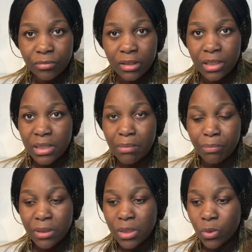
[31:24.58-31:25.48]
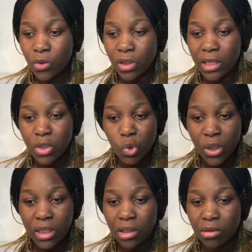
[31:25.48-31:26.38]
There's some places where you can't
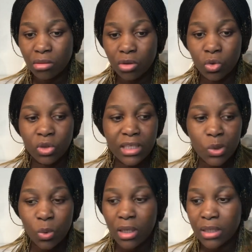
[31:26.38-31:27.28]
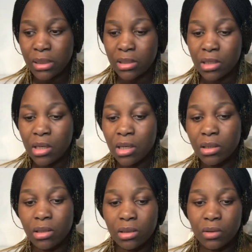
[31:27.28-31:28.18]
work, or you just work as
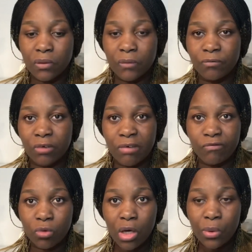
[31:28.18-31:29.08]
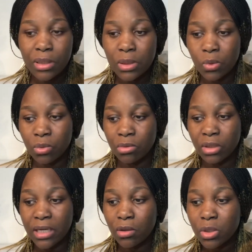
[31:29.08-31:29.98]
for a few hours. You
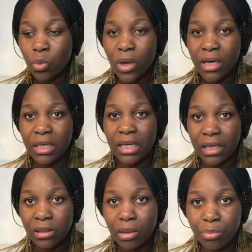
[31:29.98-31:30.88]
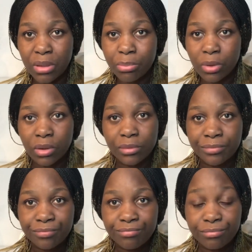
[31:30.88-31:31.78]
cannot work like other people.
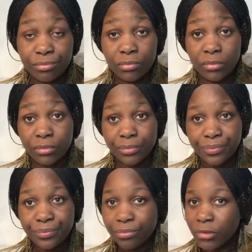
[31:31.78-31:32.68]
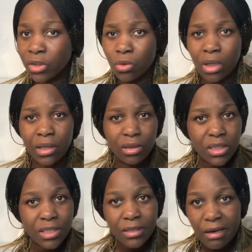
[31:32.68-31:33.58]
You
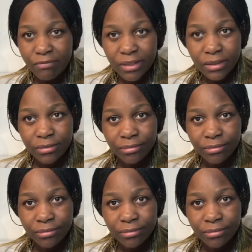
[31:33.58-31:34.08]
cannot travel.